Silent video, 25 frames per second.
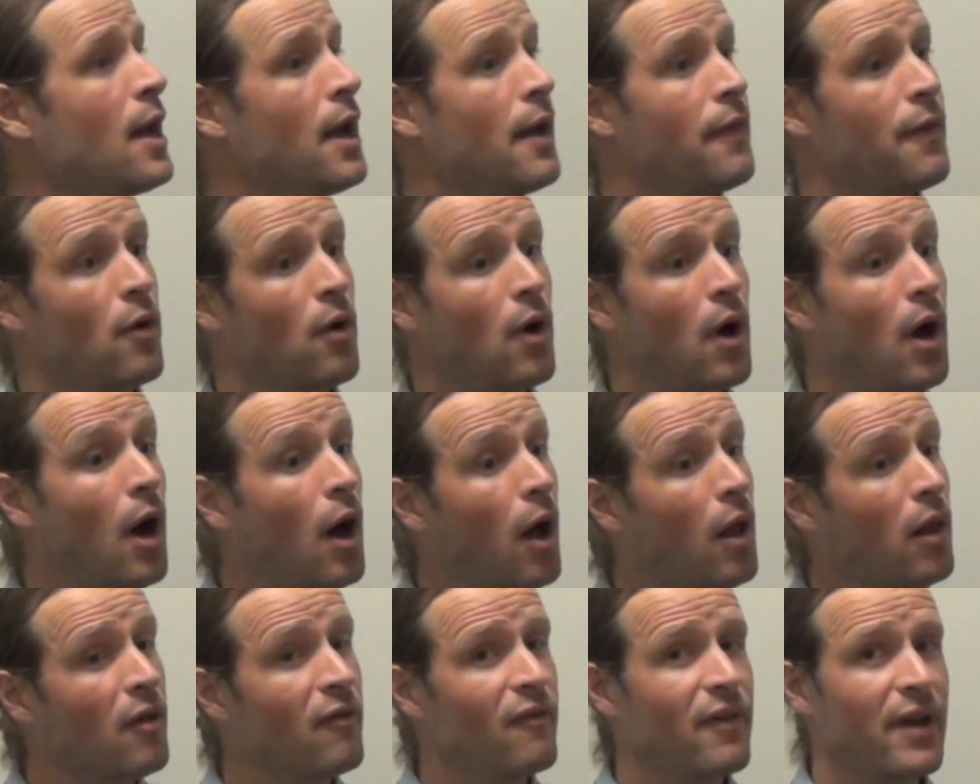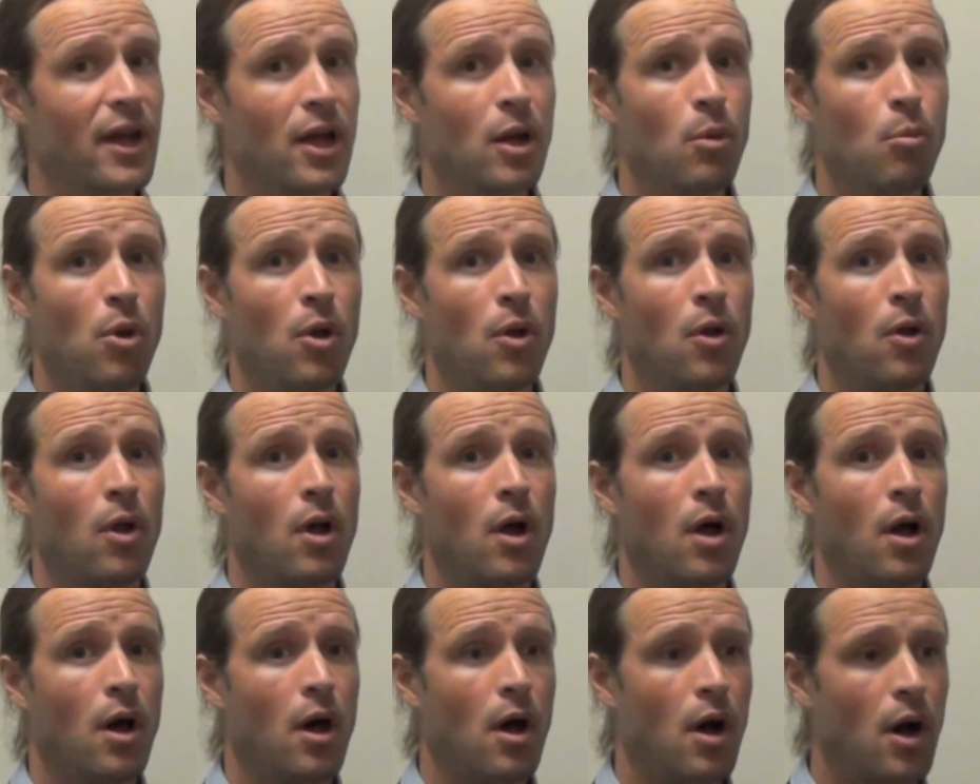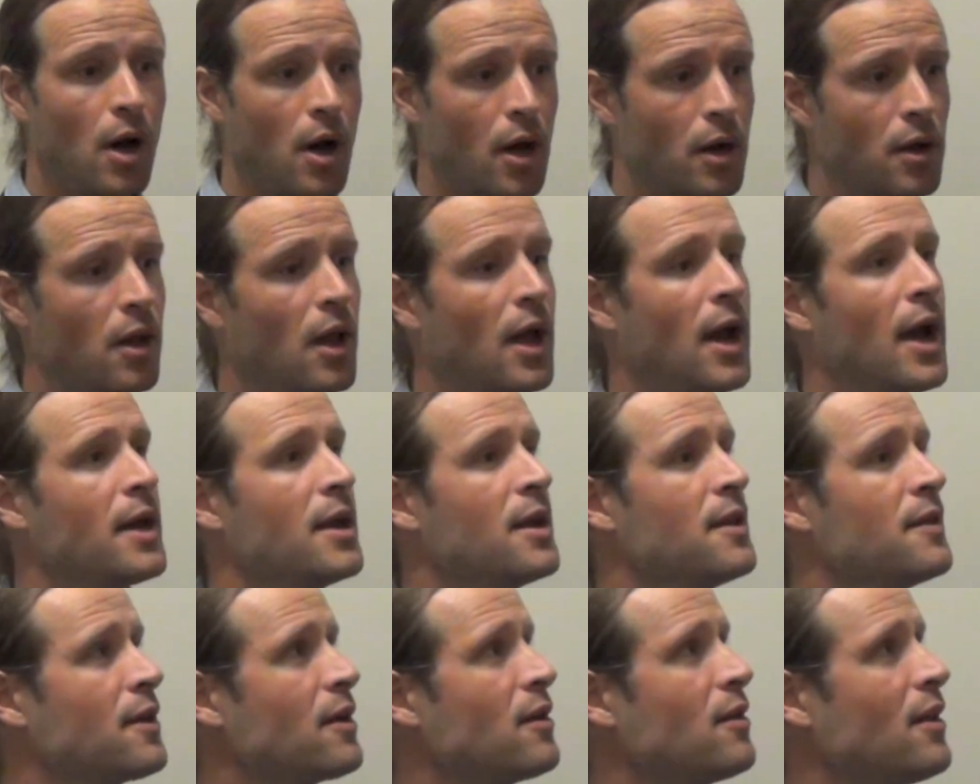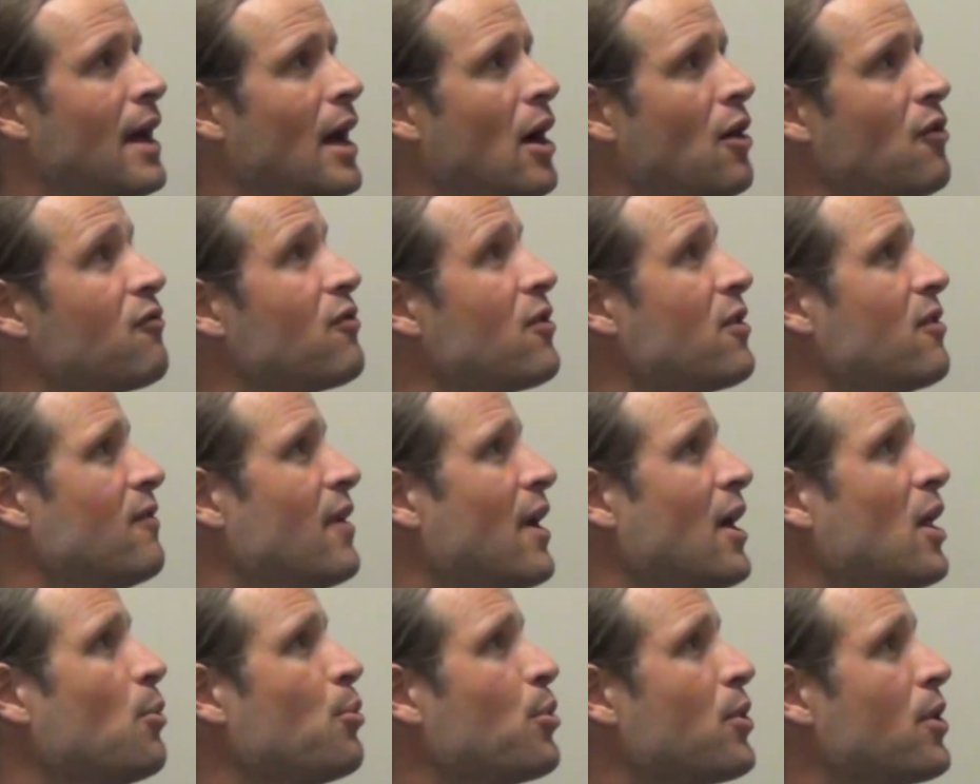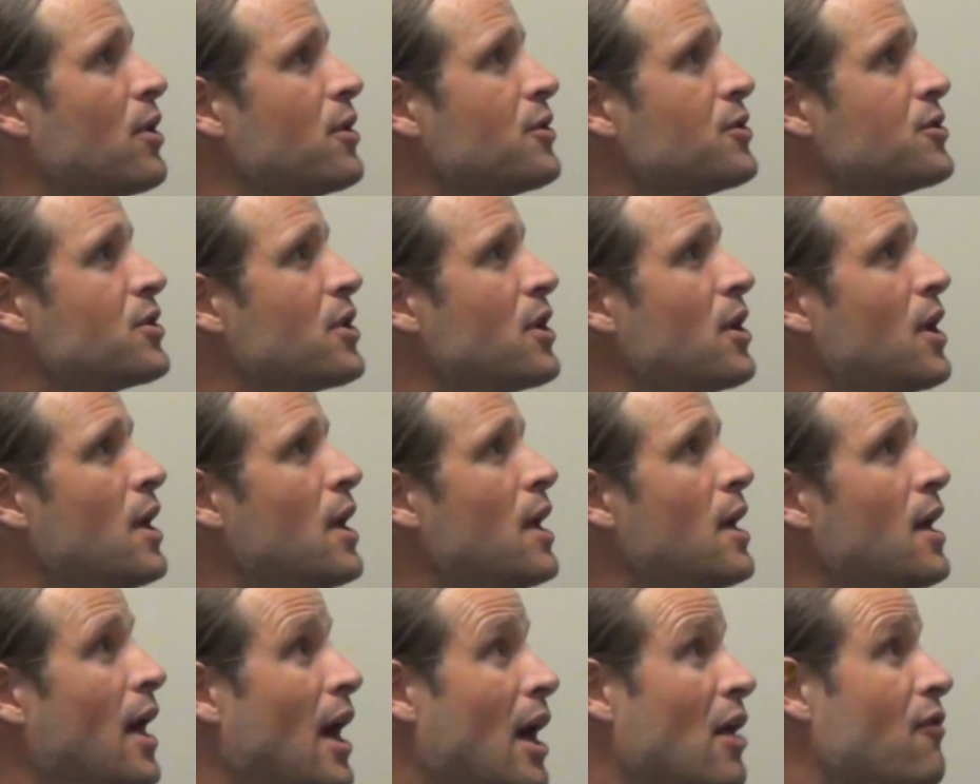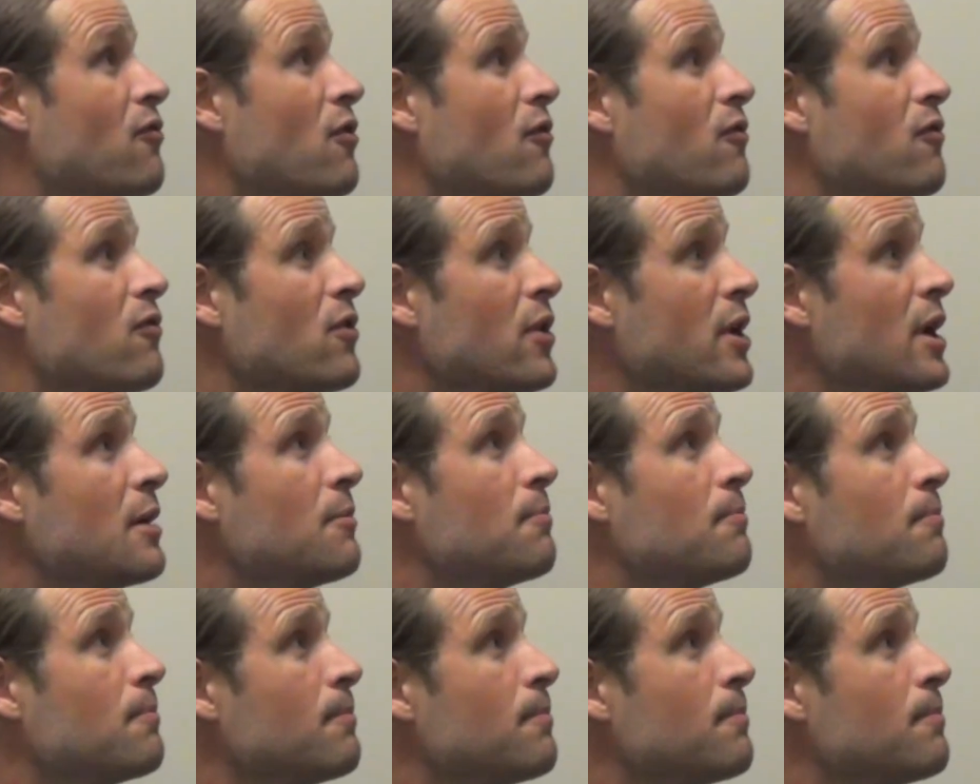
they're all available online in the cloud for developers and for free.